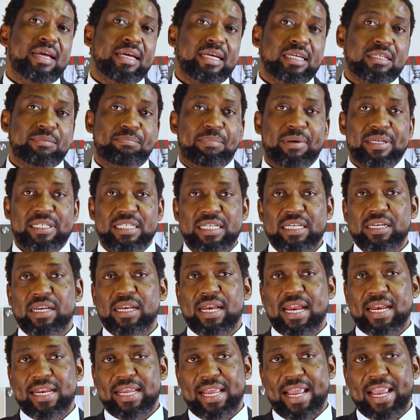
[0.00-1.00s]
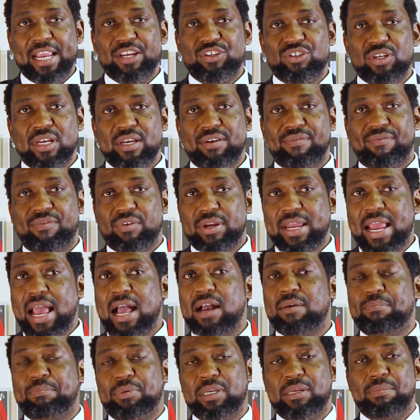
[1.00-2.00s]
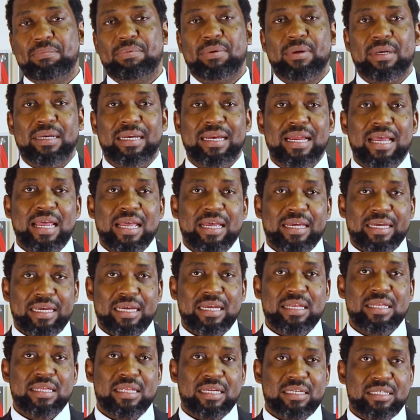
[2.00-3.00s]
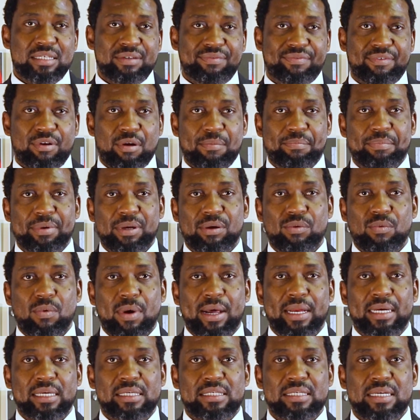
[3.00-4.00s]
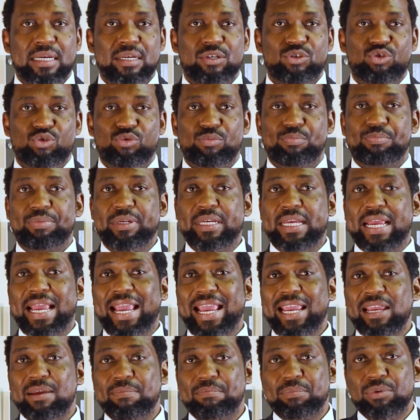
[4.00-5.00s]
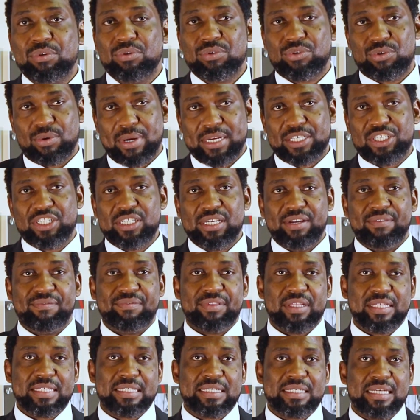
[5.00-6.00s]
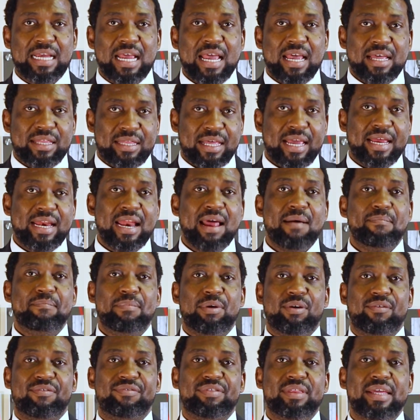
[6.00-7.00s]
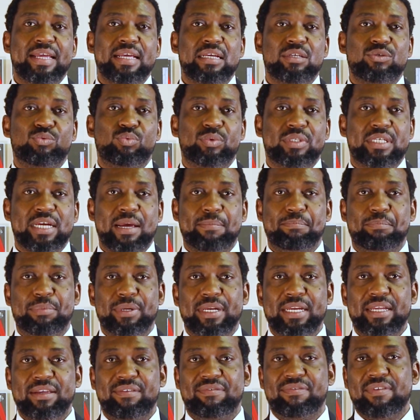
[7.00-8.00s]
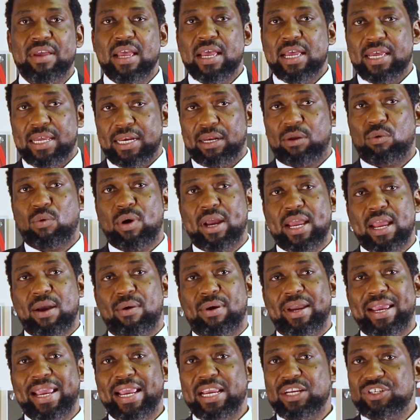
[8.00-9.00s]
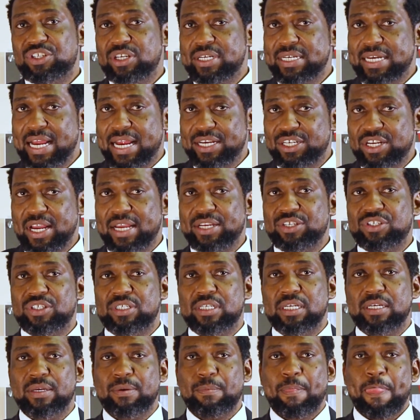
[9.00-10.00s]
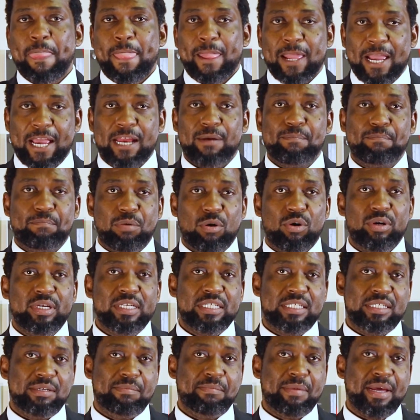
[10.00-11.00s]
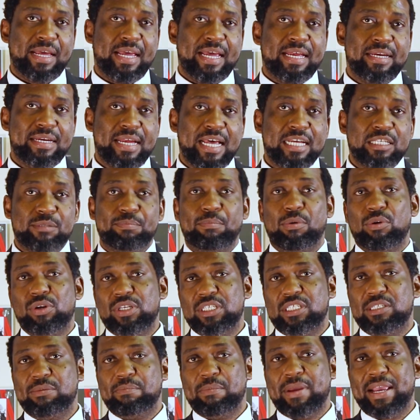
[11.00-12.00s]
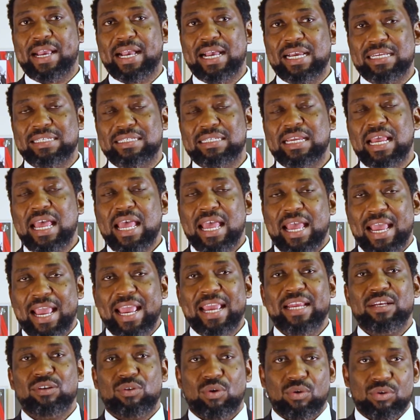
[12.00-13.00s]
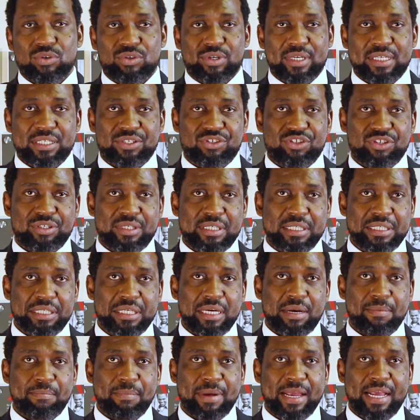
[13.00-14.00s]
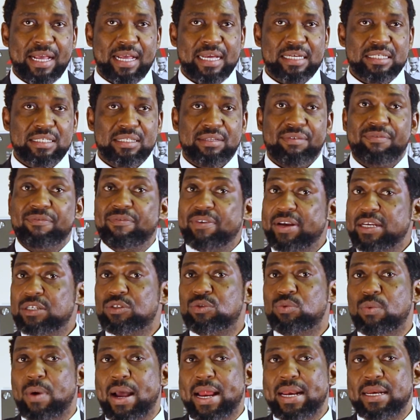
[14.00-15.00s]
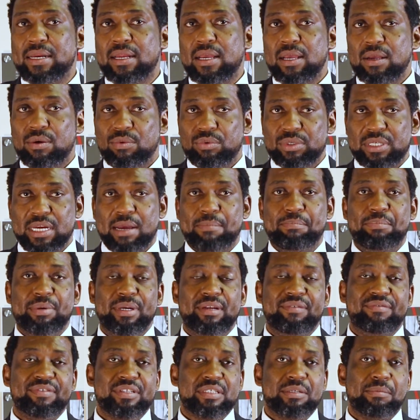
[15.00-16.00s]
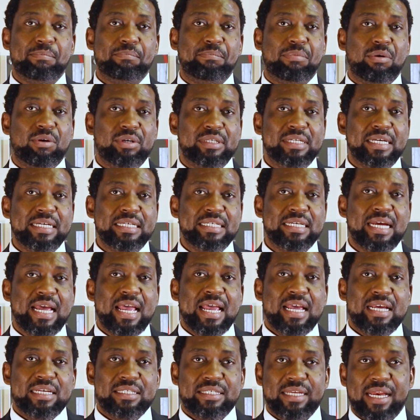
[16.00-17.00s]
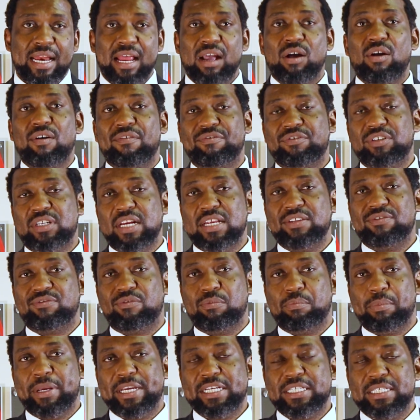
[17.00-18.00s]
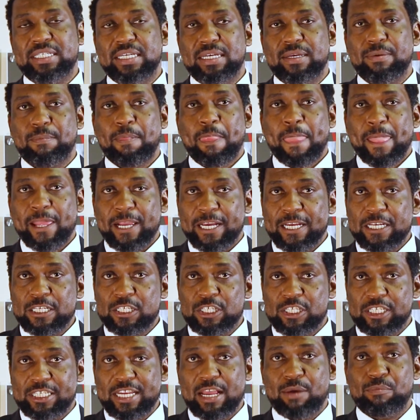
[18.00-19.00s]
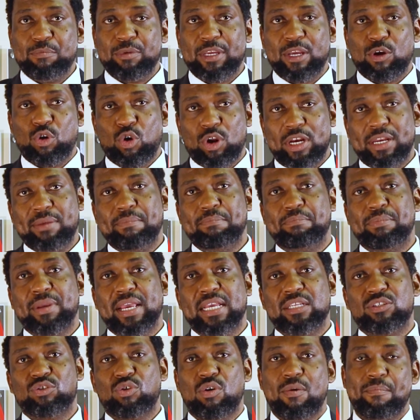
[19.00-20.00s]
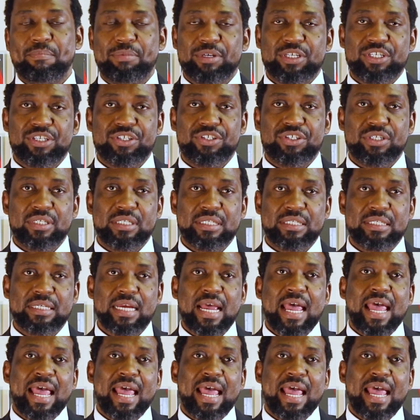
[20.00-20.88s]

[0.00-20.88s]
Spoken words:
is particularly urgent for young people in the developing world. To be able to achieve this, there are a number of things which I believe require our urgent attention and policymakers and also as decision makers. The first one, which I believe is important, is the lack of transformation in STEMI Olympiads competitions